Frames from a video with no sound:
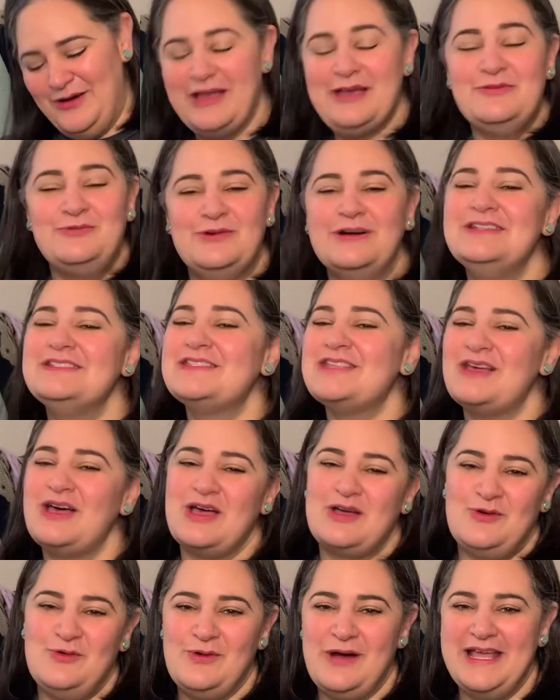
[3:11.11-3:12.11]
it was
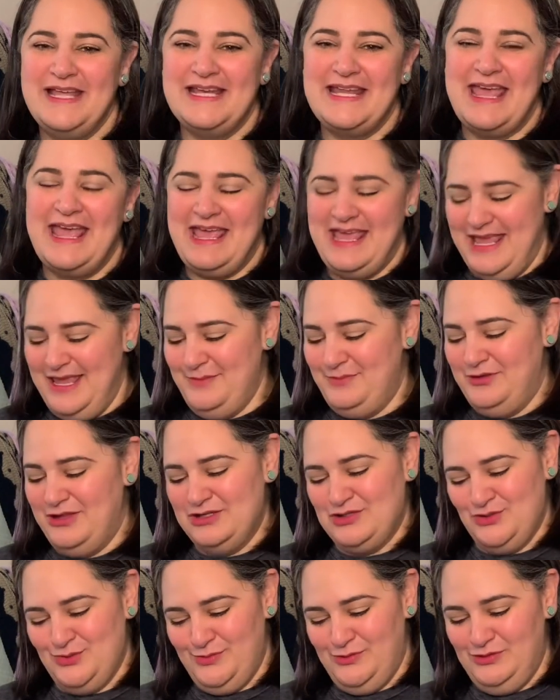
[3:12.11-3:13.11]
quite a
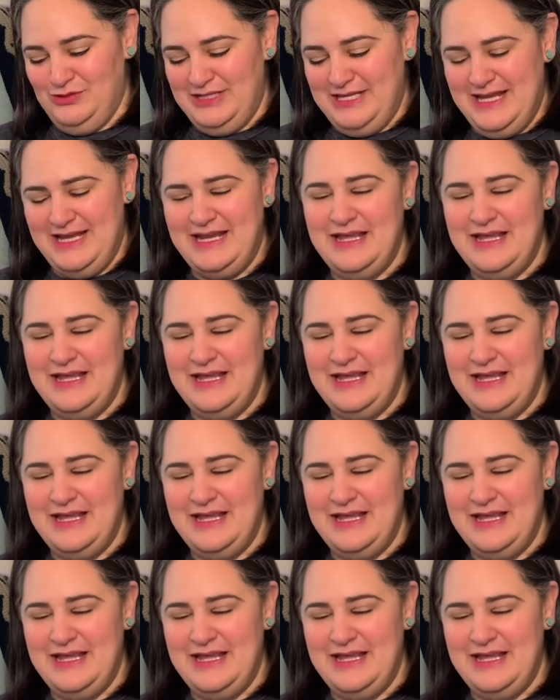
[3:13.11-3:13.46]
pleasurable knit.